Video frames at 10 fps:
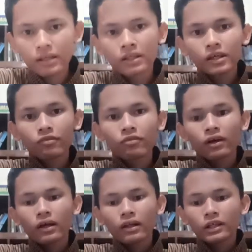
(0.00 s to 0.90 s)
give,
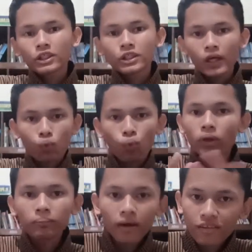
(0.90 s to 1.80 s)
let's just say,
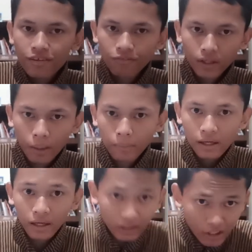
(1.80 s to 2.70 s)
1 month of time.
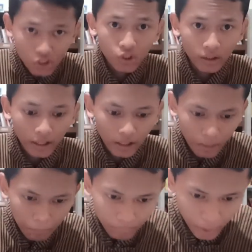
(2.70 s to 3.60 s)
It does not add
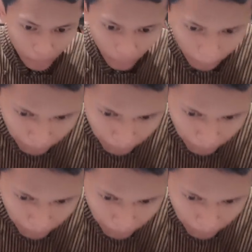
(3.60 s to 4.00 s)
up, people.